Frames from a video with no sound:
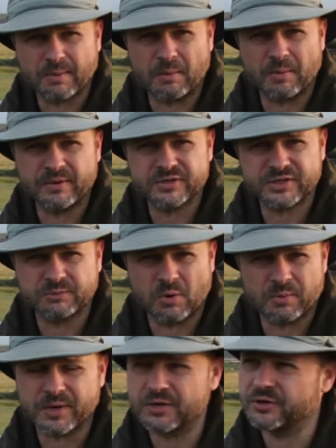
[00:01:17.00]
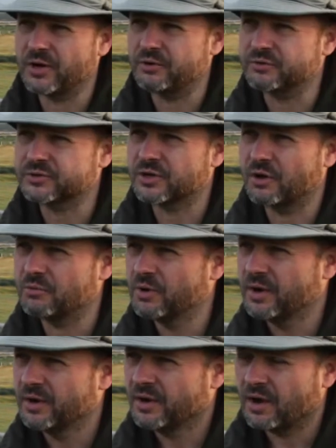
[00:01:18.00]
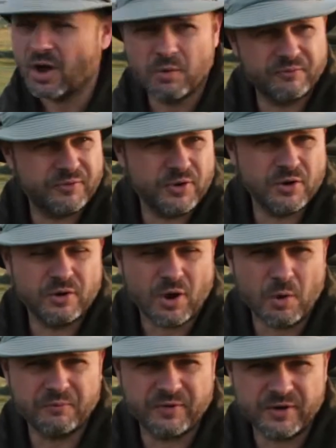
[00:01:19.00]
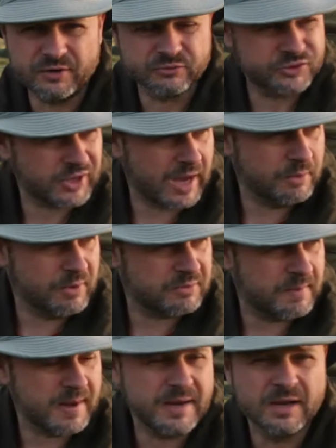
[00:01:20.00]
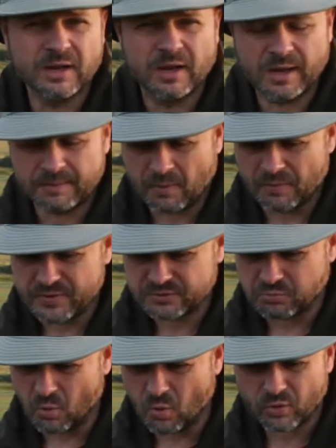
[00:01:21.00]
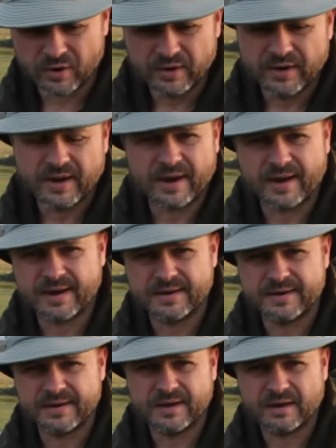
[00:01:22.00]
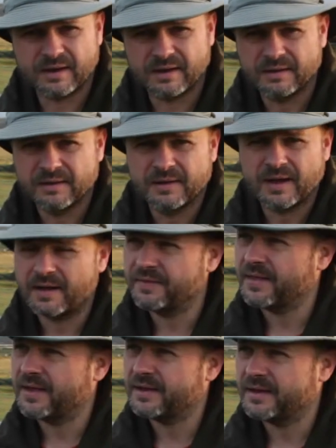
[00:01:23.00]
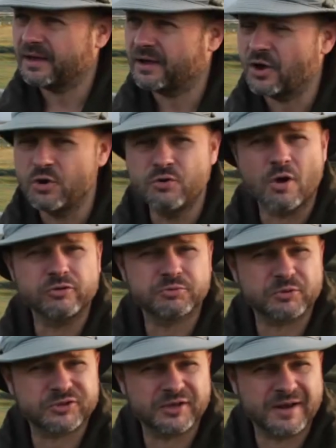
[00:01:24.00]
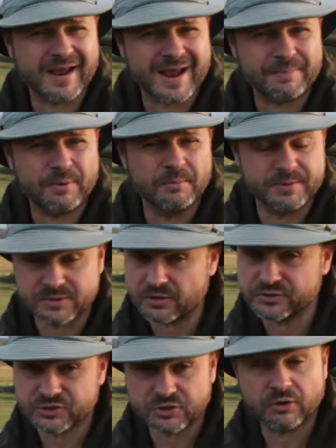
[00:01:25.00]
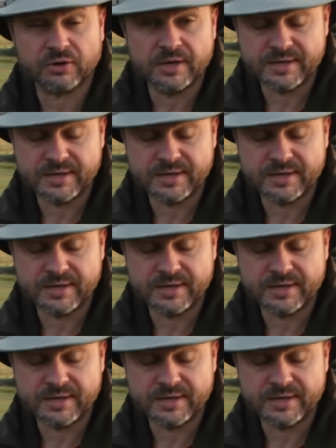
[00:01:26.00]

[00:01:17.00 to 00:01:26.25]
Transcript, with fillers: up with and see what we can do. So hopefully, hopefully you'll stay with me um, on this walk and. Uh, and then uh, who knows what's going to happen because I certainly